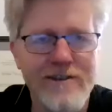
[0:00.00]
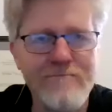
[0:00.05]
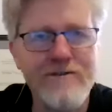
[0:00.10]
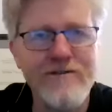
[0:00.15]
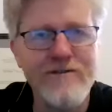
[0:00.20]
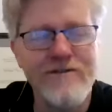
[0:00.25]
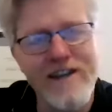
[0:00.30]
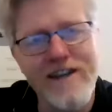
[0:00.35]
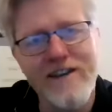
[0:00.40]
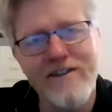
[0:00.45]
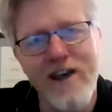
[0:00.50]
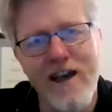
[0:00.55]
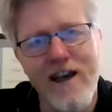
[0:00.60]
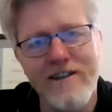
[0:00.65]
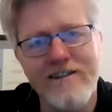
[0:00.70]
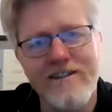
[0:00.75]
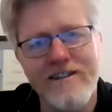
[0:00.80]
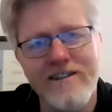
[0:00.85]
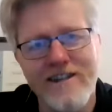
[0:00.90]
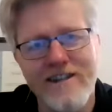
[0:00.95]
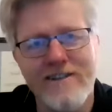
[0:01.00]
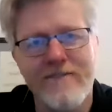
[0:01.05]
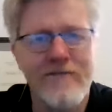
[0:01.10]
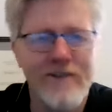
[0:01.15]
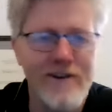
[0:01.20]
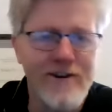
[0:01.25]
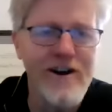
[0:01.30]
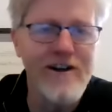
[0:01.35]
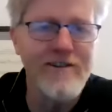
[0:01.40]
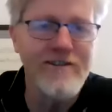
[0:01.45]
must have taken the LSD to
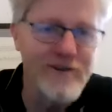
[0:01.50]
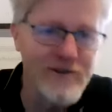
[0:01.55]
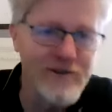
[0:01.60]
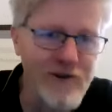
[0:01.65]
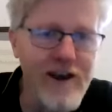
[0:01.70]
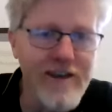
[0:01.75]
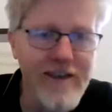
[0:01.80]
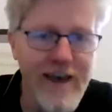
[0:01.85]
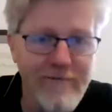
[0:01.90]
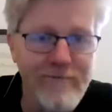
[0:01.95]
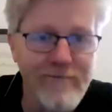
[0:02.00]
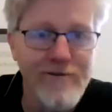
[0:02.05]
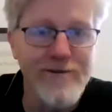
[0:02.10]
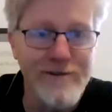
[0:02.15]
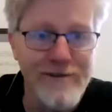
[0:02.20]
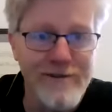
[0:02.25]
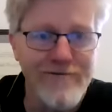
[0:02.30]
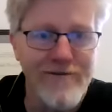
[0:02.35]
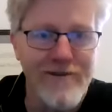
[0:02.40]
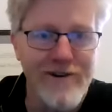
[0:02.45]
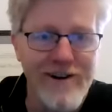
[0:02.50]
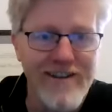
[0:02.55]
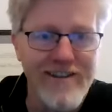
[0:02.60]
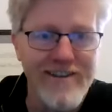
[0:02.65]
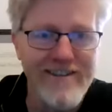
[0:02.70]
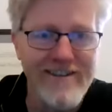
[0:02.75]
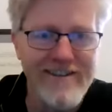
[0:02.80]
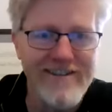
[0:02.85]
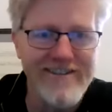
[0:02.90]
figure out to try that first of all.